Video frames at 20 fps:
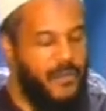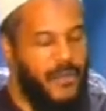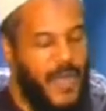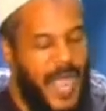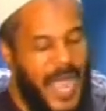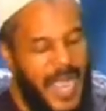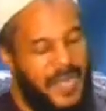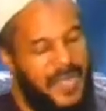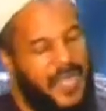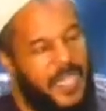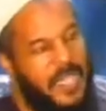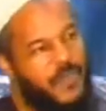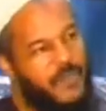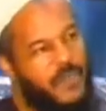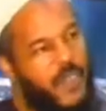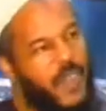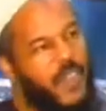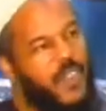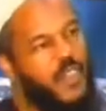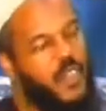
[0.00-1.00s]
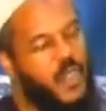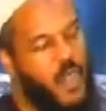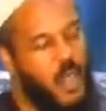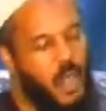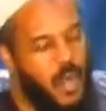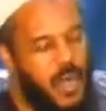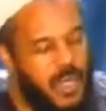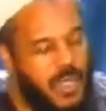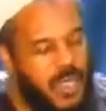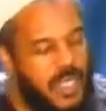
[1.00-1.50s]
we find that the first
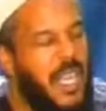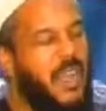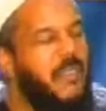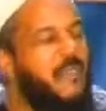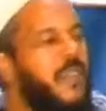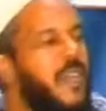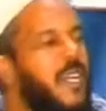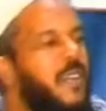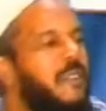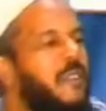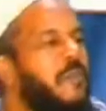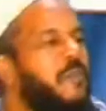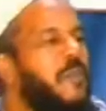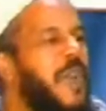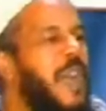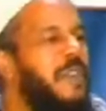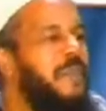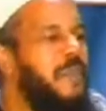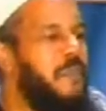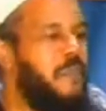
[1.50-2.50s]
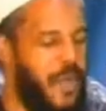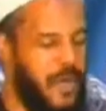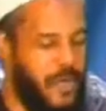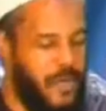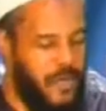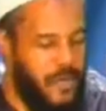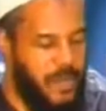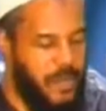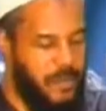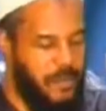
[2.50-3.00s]
goal is the covering of the private
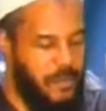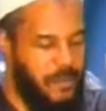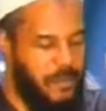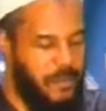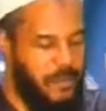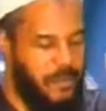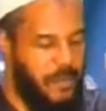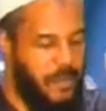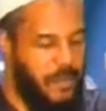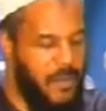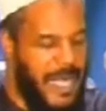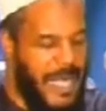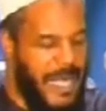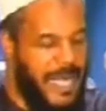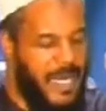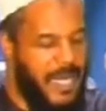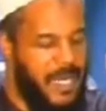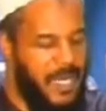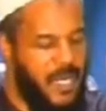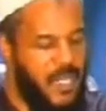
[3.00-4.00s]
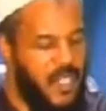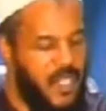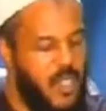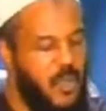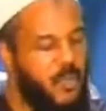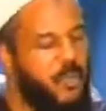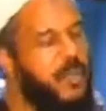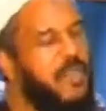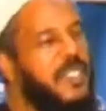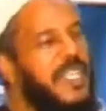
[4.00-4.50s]
parts. Second
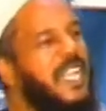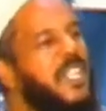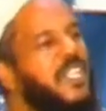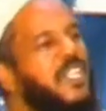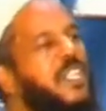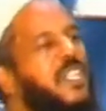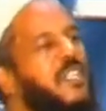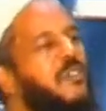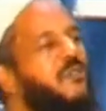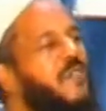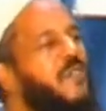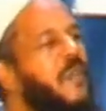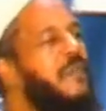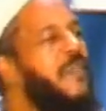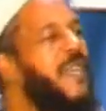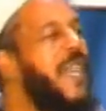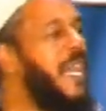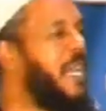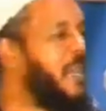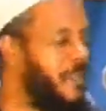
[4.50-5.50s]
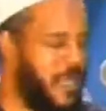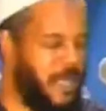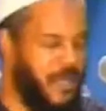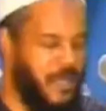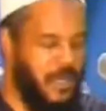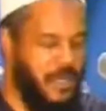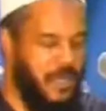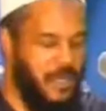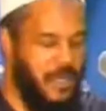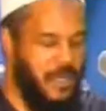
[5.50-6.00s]
is the protection from the
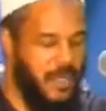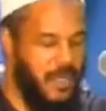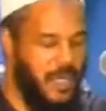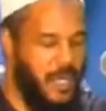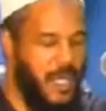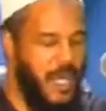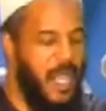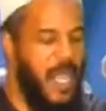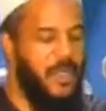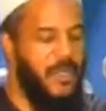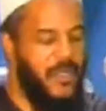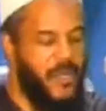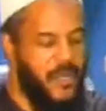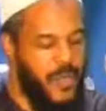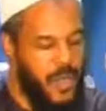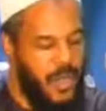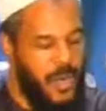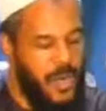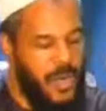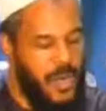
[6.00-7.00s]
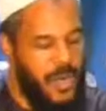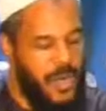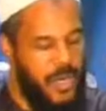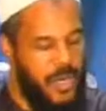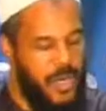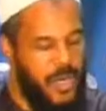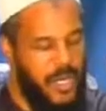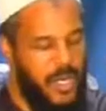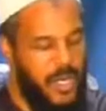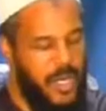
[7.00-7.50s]
elements. And
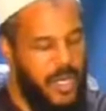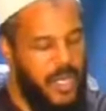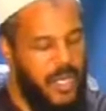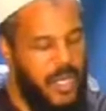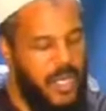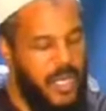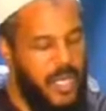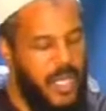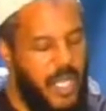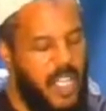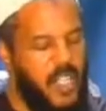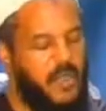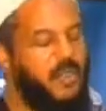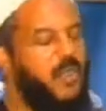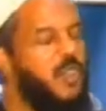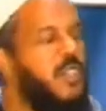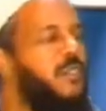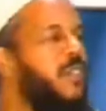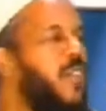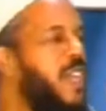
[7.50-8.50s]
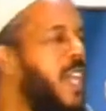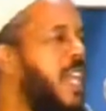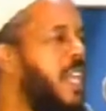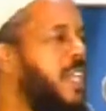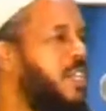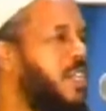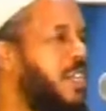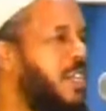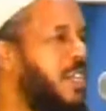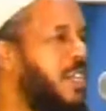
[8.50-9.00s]
third is
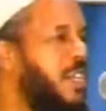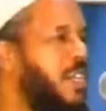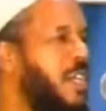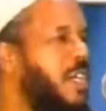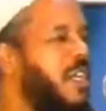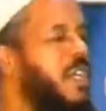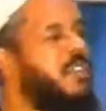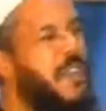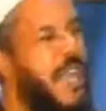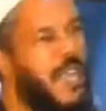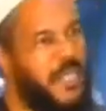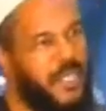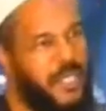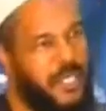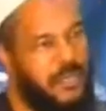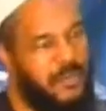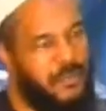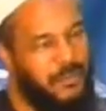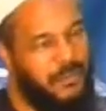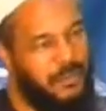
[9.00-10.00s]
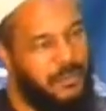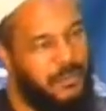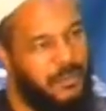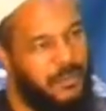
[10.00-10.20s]
beautification and attraction.